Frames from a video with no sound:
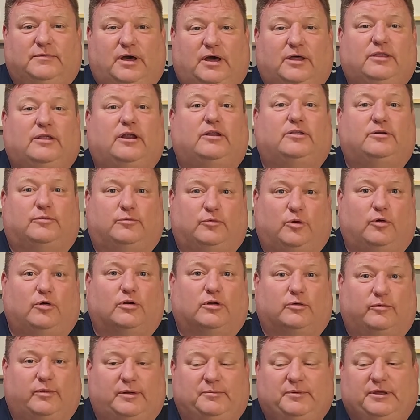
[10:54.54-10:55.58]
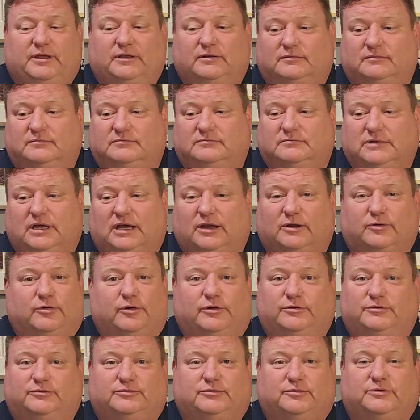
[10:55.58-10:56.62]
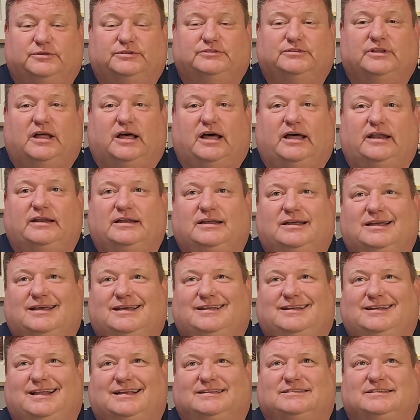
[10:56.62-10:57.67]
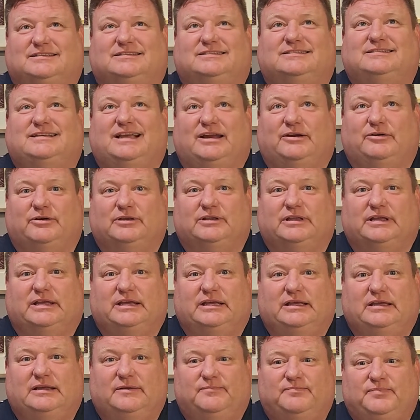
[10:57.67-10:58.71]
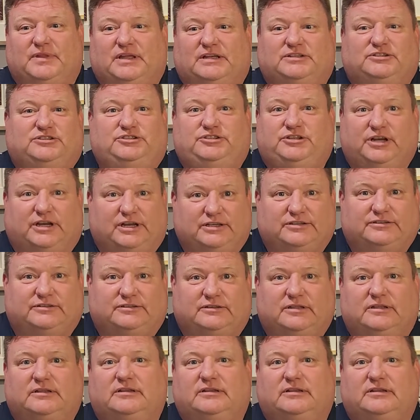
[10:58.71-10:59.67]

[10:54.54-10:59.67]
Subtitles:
another Royal Caribbean cruise, so it's not necessarily just